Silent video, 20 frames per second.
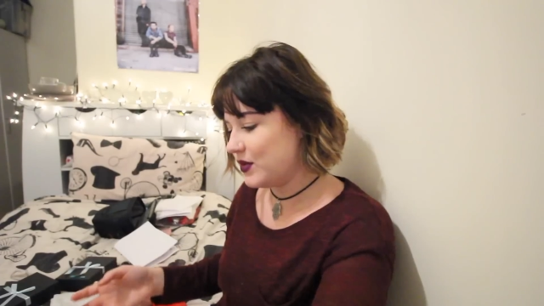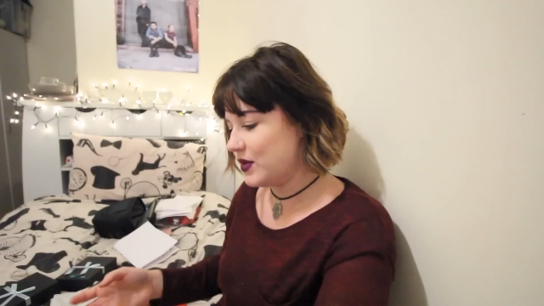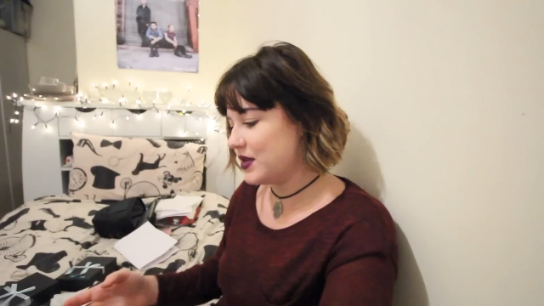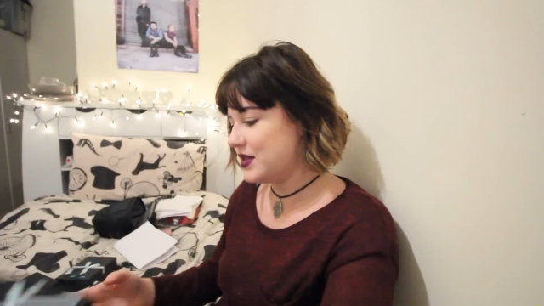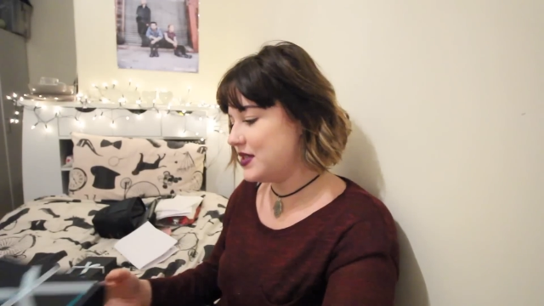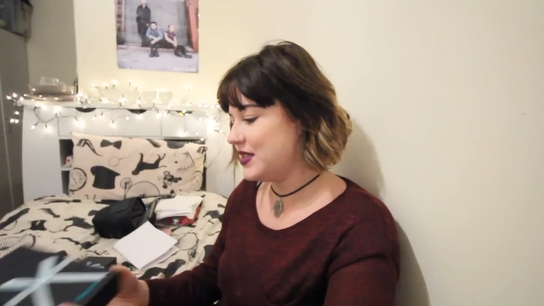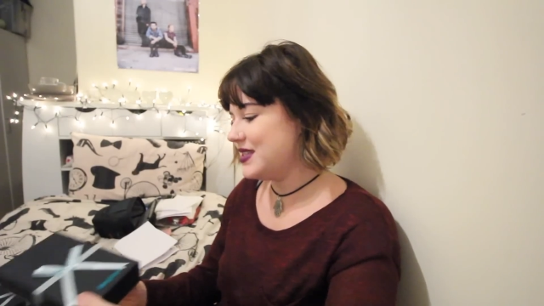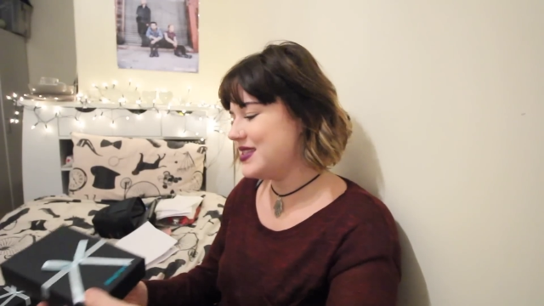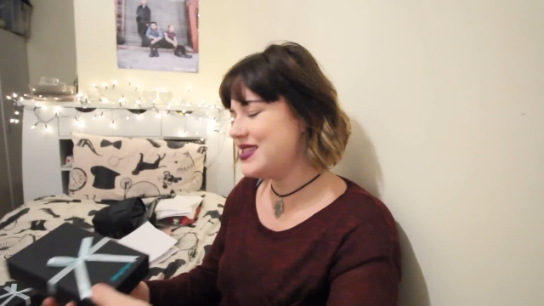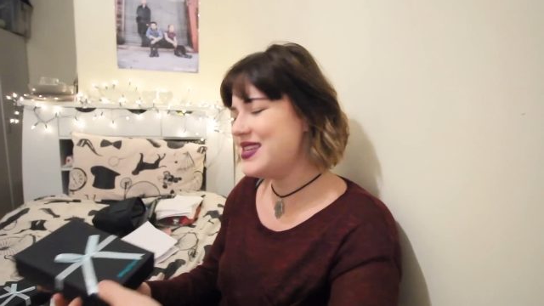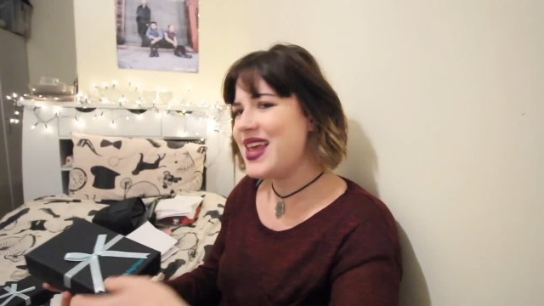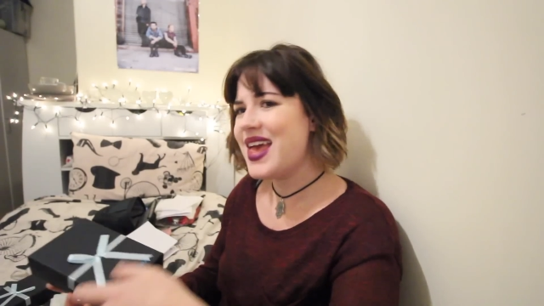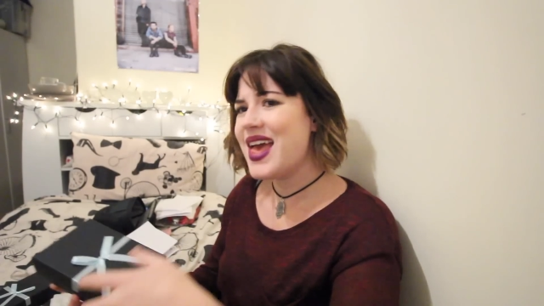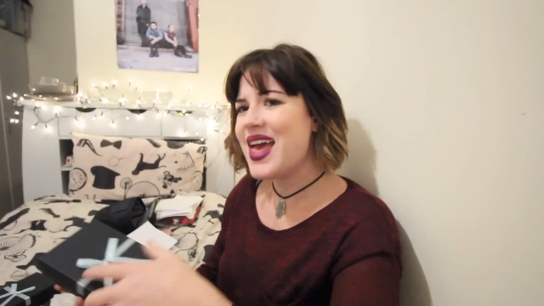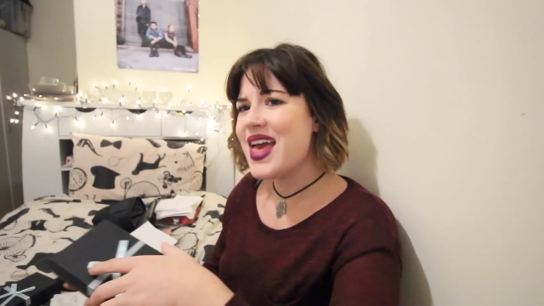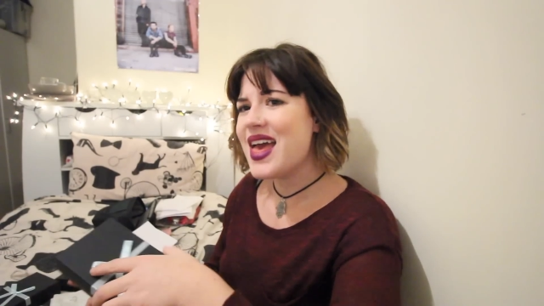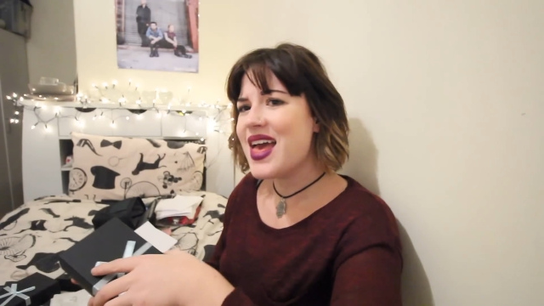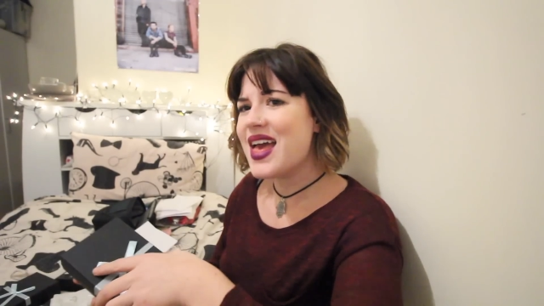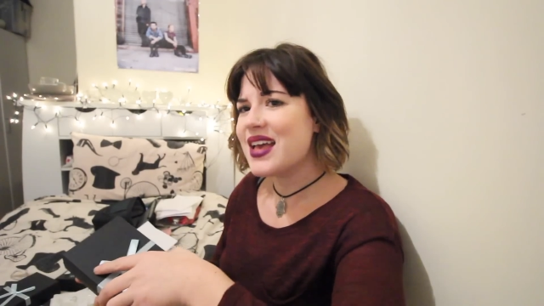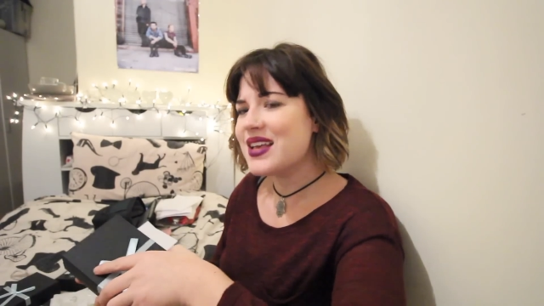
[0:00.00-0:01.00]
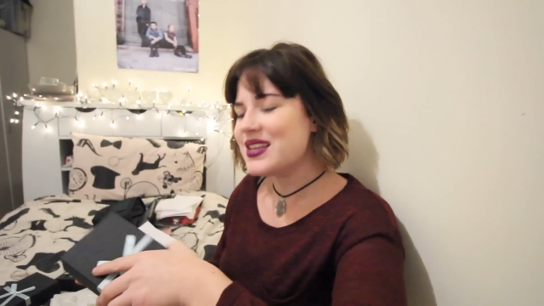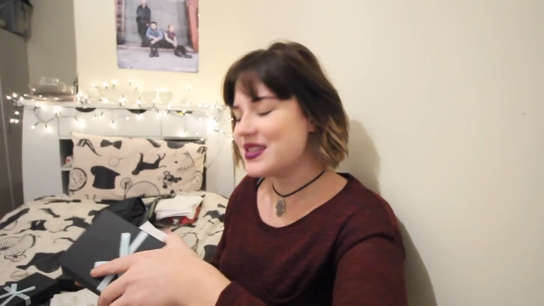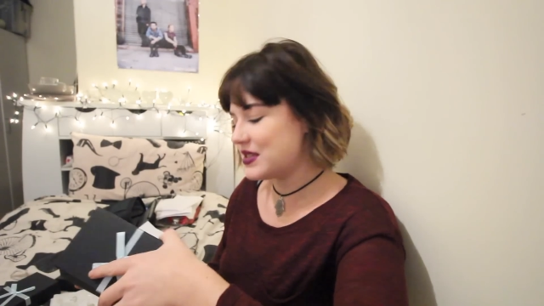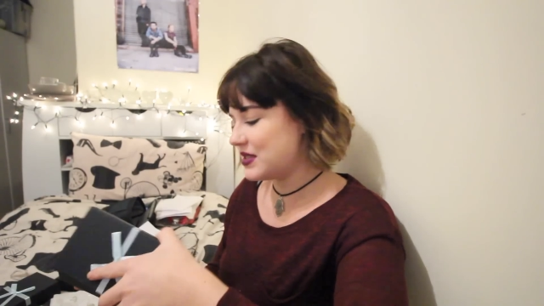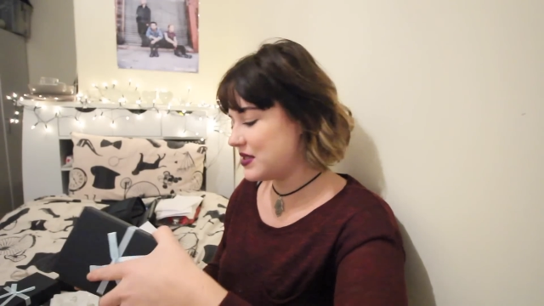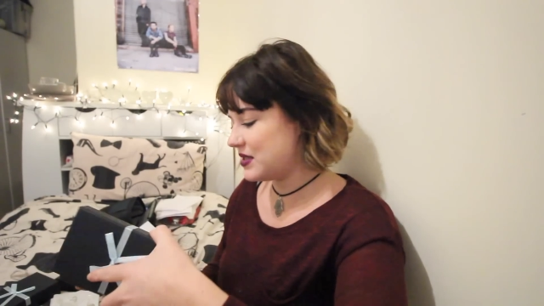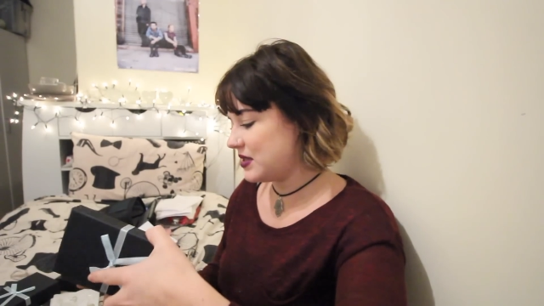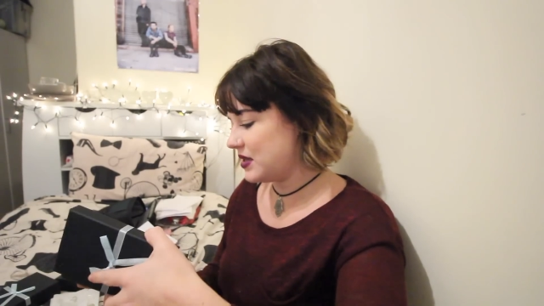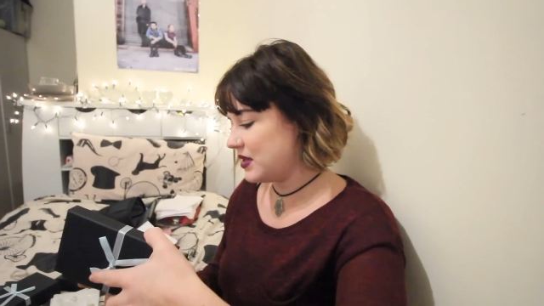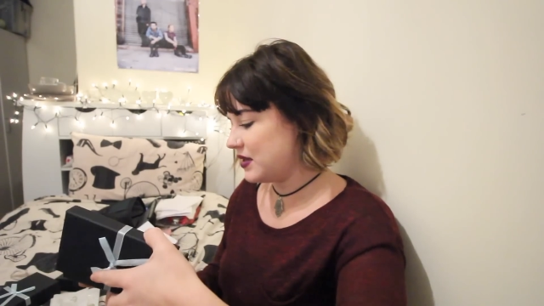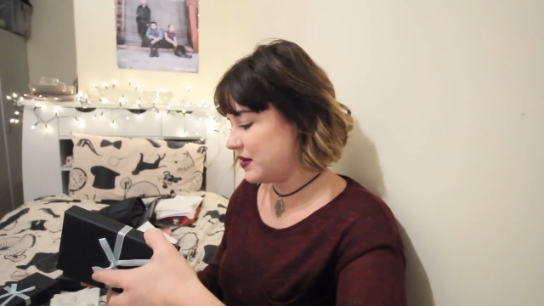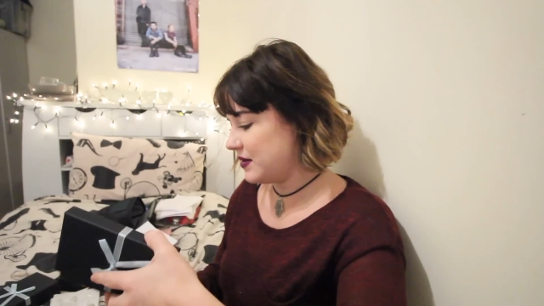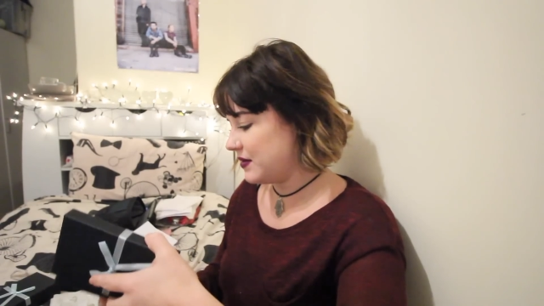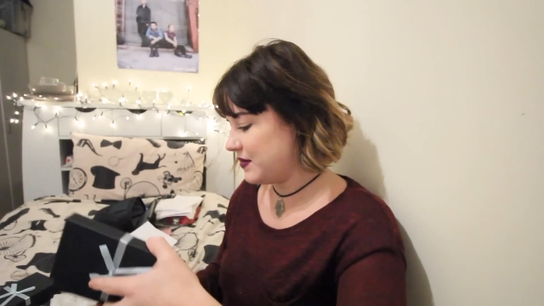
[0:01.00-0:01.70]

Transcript: What is next?